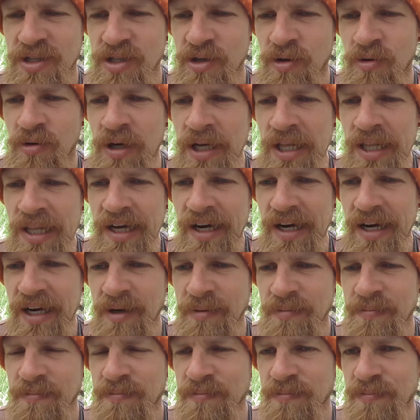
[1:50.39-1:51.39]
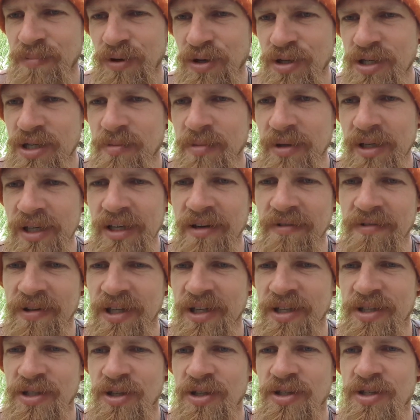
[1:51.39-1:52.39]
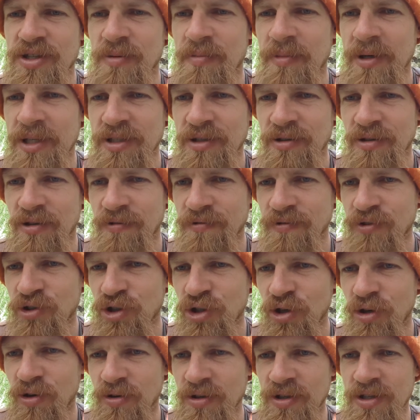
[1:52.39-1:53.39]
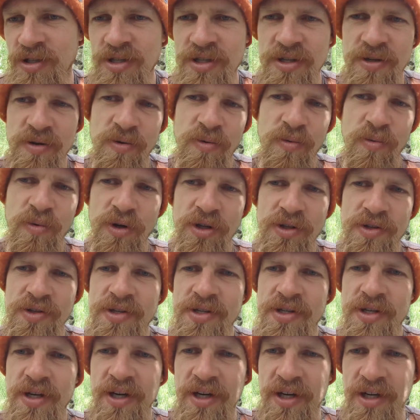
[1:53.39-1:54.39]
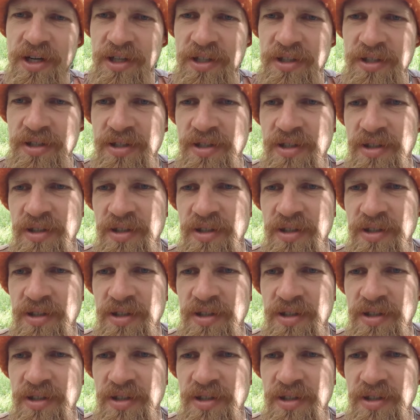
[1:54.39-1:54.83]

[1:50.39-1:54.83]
So I personally believe that it's also a matter of choice what side